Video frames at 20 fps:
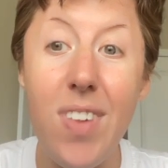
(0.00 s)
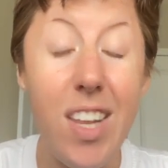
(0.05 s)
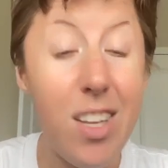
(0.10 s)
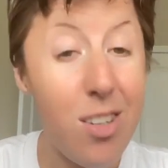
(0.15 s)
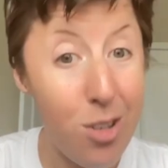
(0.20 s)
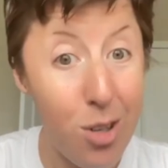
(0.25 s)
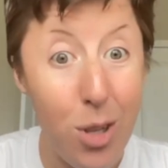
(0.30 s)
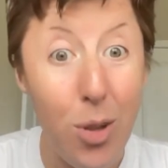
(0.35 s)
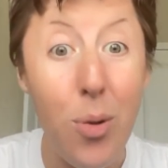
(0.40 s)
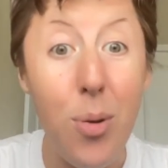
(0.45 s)

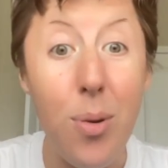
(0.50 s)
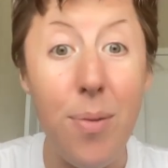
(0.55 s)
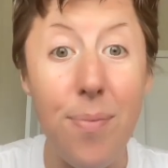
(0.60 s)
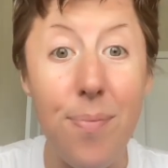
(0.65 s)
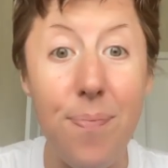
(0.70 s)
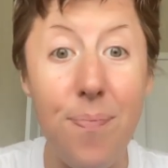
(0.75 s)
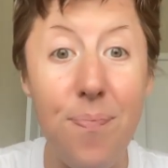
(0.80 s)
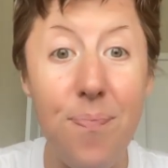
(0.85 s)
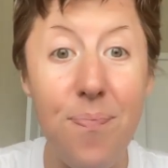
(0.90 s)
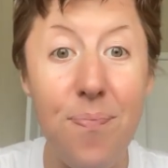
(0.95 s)
gluten.
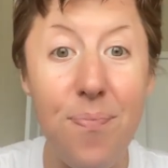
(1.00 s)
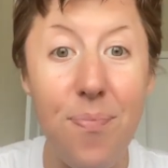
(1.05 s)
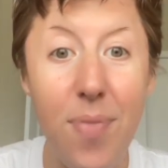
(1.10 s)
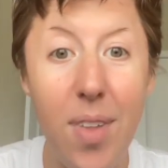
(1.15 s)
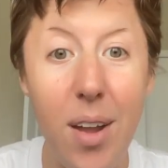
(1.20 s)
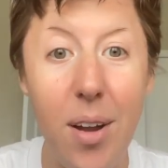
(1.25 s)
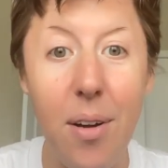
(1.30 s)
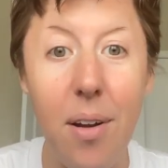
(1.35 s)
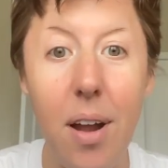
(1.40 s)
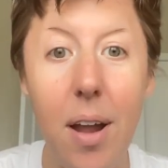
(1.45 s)

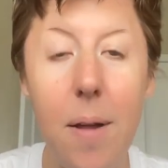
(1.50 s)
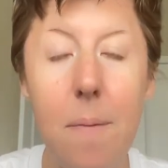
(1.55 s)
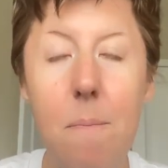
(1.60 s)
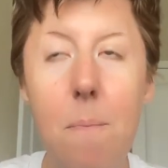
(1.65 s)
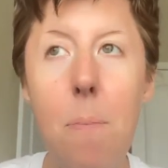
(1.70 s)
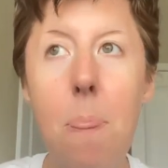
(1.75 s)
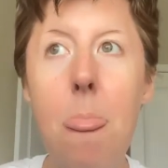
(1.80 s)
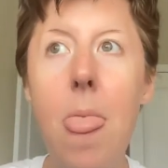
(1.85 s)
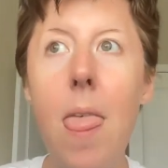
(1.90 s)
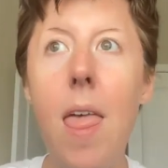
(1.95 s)
All right.
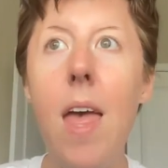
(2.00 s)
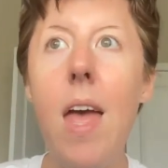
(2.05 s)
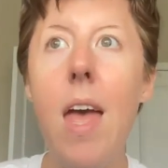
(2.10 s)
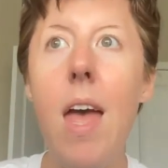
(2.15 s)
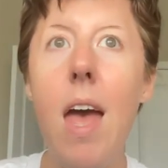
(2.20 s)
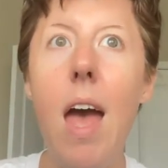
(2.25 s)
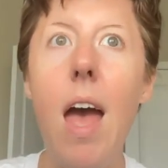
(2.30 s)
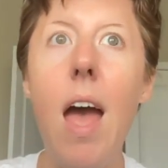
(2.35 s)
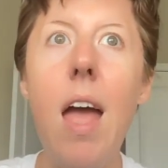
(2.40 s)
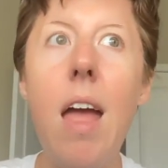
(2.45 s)

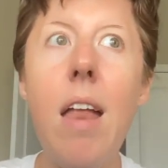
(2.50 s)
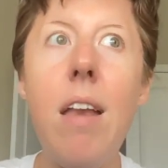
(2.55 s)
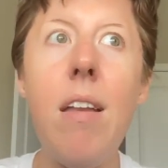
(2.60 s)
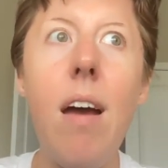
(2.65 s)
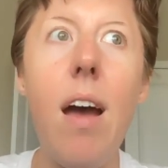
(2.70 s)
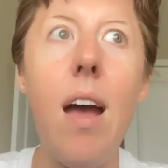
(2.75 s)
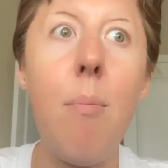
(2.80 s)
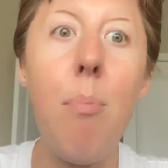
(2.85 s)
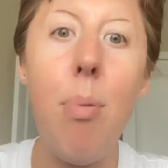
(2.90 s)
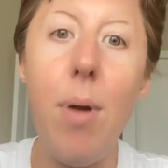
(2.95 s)
And
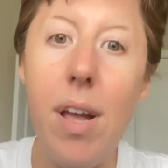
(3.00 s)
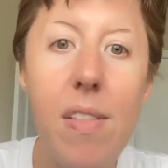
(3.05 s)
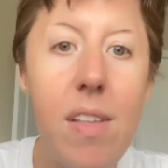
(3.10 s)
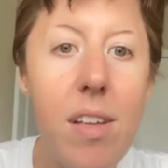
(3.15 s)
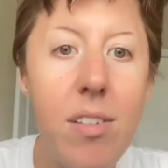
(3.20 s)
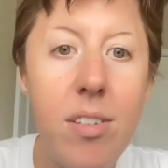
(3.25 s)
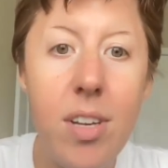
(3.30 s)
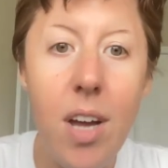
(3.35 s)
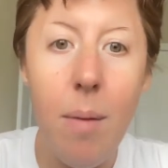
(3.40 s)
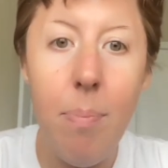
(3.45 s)
I bring
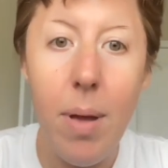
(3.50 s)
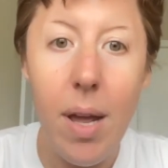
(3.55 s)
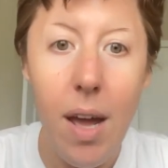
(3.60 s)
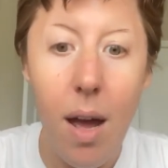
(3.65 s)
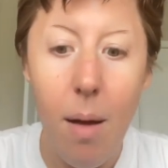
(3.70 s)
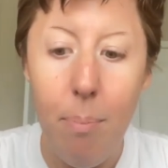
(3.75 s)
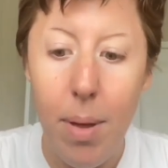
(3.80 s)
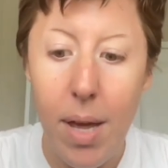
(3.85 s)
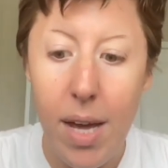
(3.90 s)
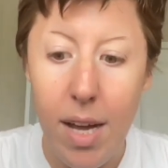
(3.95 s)
this topic
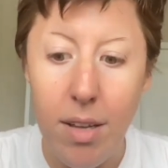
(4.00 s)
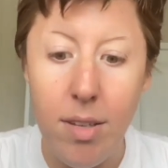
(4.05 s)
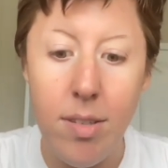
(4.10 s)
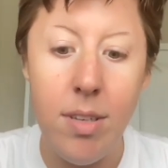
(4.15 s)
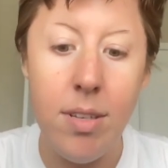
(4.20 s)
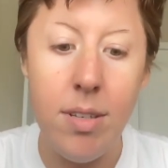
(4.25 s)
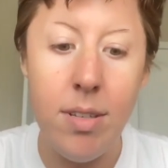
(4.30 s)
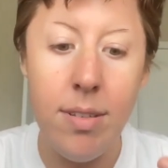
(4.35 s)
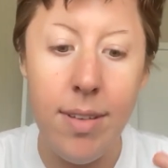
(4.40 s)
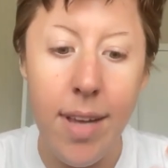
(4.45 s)
up because
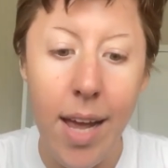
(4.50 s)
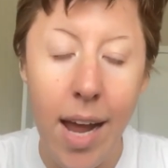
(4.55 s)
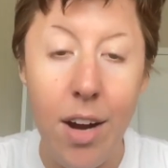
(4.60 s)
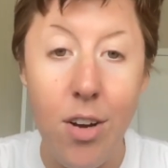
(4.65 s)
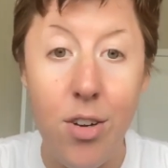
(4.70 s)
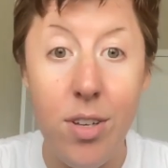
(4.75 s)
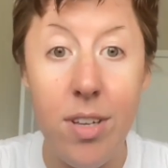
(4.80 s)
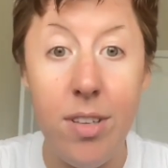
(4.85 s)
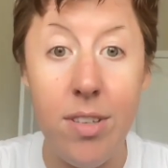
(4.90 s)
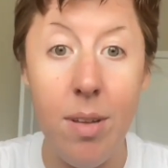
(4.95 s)
this is
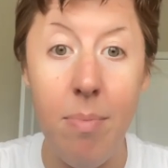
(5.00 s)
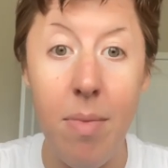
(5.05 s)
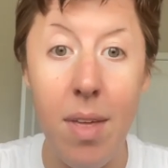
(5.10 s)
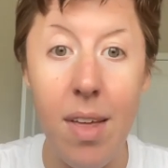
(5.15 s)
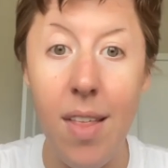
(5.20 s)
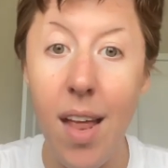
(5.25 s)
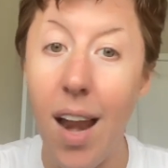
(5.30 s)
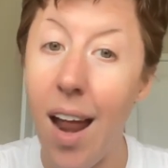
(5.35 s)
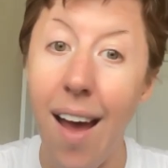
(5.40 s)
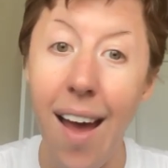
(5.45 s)
actually something
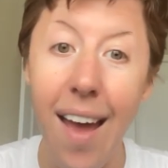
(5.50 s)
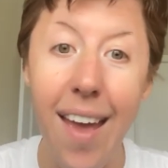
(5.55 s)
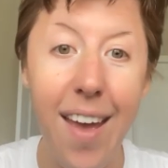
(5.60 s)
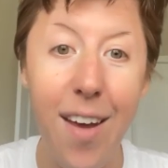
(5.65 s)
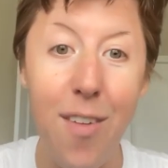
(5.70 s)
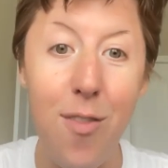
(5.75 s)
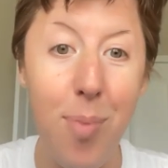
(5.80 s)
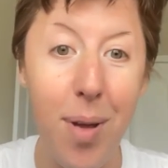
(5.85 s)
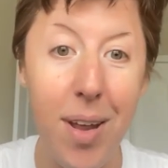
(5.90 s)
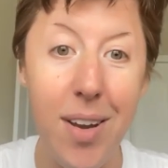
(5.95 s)
that I
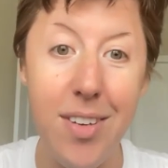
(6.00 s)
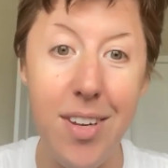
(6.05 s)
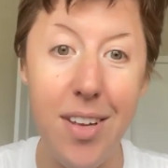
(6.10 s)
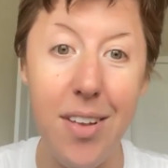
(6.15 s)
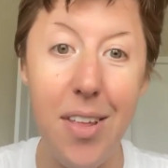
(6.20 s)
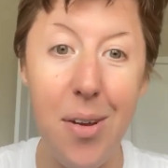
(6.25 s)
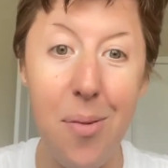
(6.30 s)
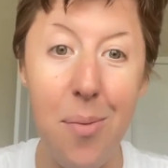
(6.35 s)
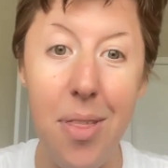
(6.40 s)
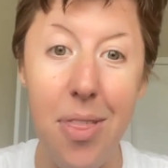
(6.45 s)
have been
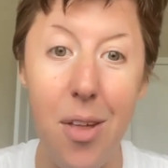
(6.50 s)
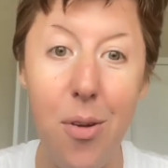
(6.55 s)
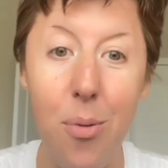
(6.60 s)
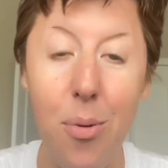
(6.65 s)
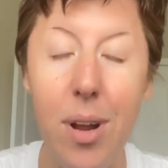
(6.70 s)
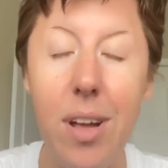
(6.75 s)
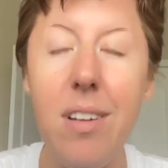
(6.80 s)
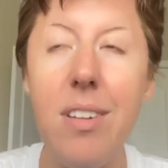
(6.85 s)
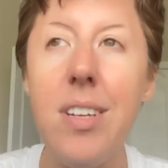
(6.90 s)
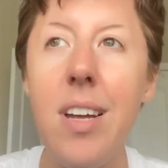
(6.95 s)
dealing with in
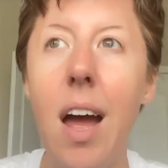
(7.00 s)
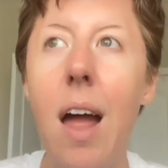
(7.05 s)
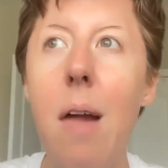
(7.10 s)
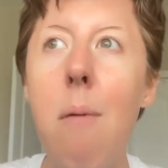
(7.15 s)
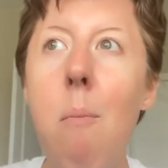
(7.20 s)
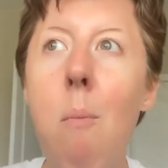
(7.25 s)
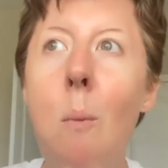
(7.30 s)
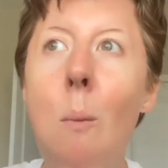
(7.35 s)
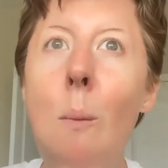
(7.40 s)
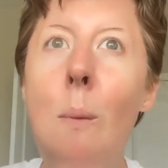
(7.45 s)
real
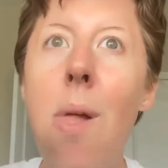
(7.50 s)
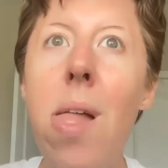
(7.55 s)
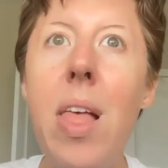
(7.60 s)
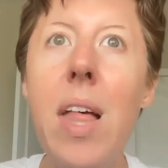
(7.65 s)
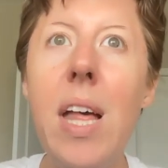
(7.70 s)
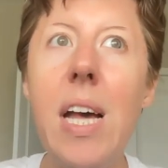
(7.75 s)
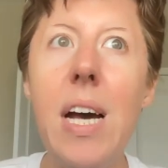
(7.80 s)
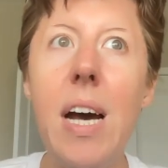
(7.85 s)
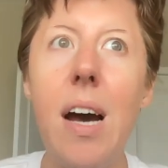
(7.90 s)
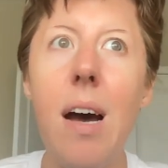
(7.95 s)
time.
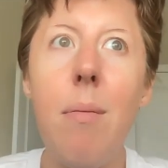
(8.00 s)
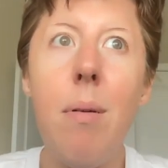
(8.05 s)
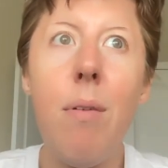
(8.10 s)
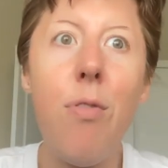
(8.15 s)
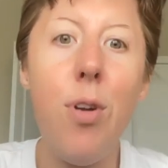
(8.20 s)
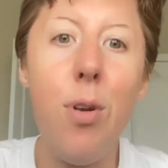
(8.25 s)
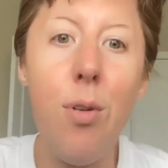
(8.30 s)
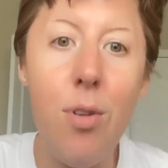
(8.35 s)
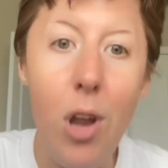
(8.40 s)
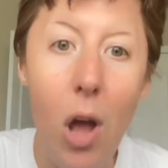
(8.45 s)

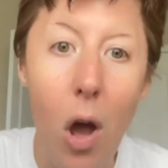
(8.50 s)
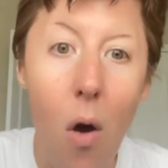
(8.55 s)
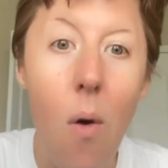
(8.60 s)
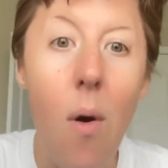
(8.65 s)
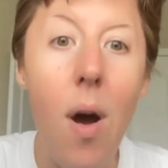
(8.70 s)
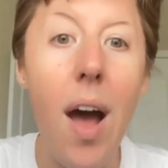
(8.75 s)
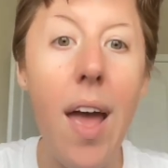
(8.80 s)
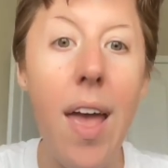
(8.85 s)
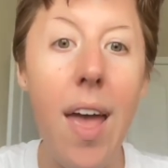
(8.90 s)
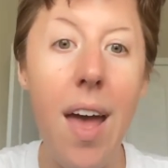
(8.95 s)
If you know,
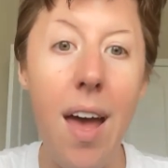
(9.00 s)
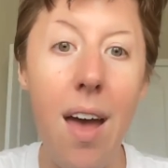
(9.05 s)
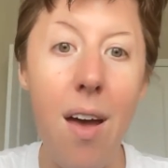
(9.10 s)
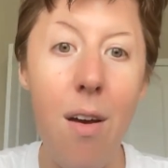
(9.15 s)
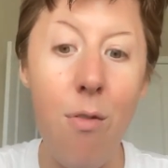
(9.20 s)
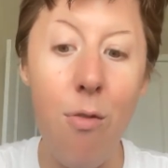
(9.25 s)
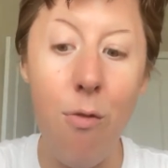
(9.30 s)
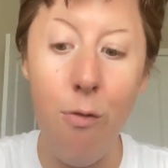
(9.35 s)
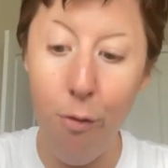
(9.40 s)
I have